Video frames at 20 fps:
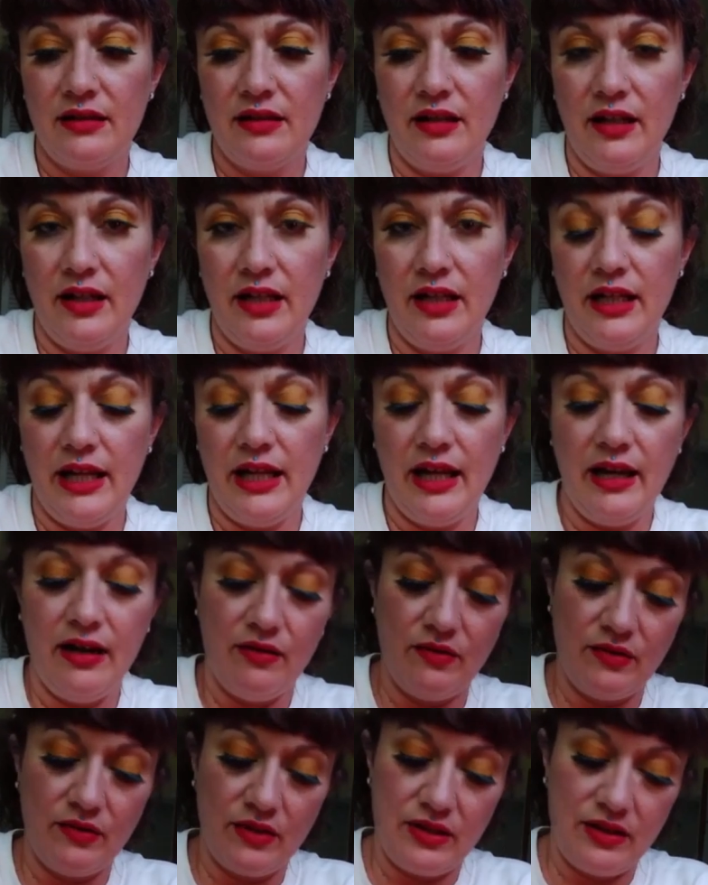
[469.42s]
cutting
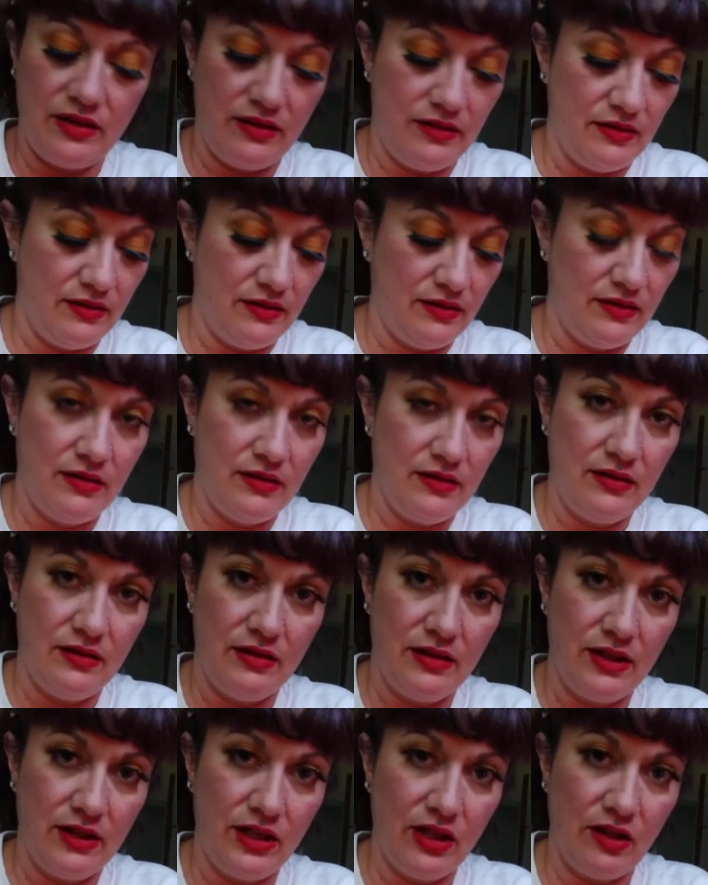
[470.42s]
out
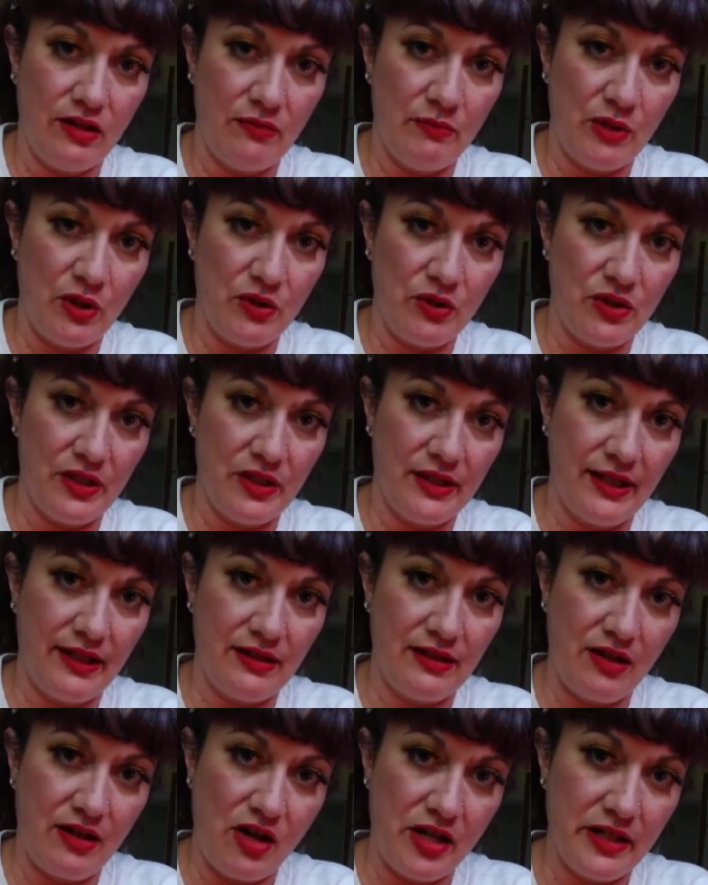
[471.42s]
your emotions,
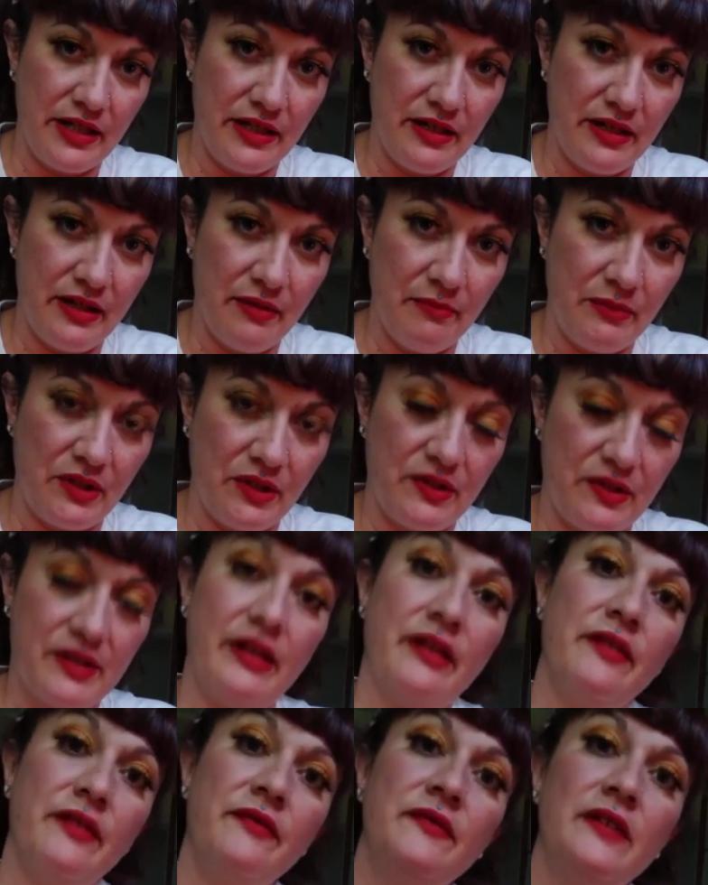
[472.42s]
like trying to numb
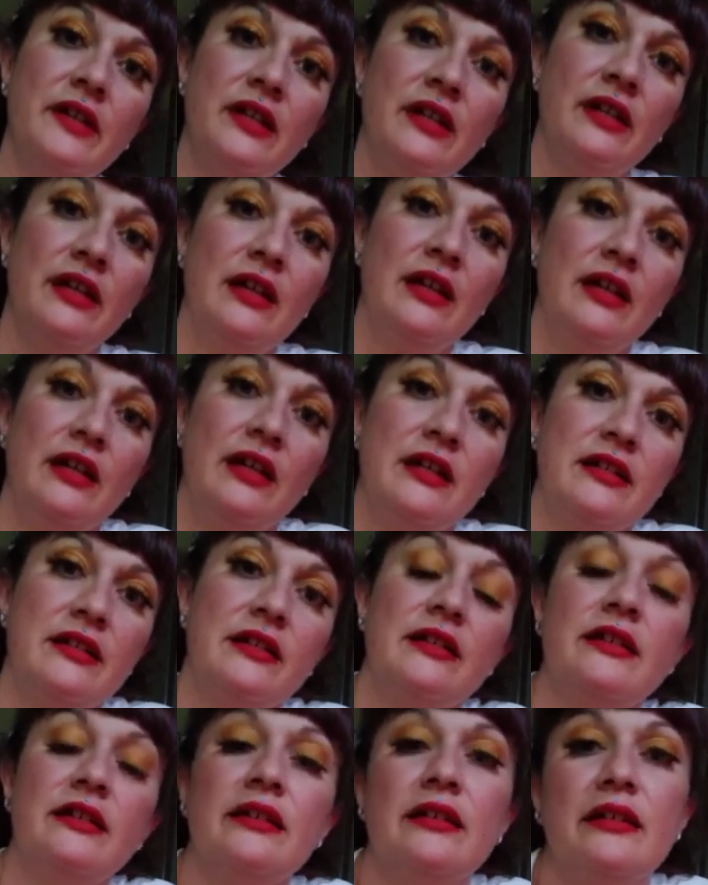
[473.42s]
yourself
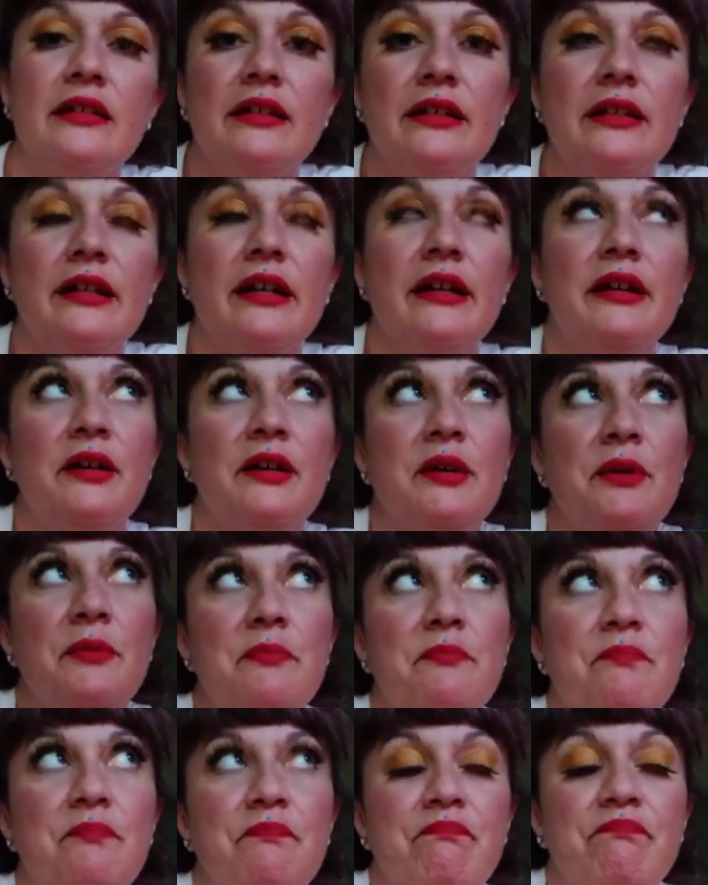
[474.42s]
to
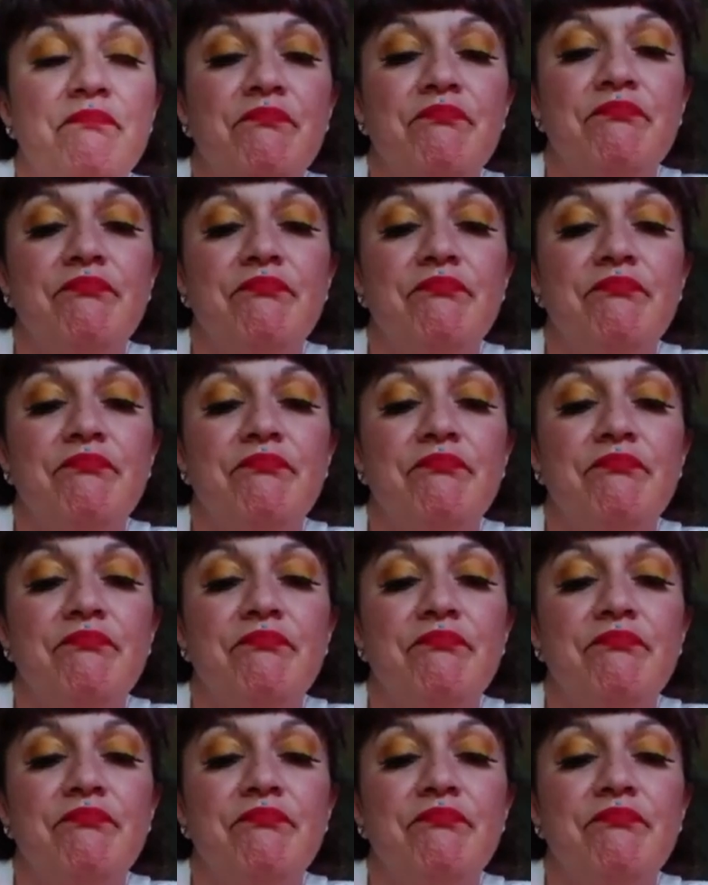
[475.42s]
um,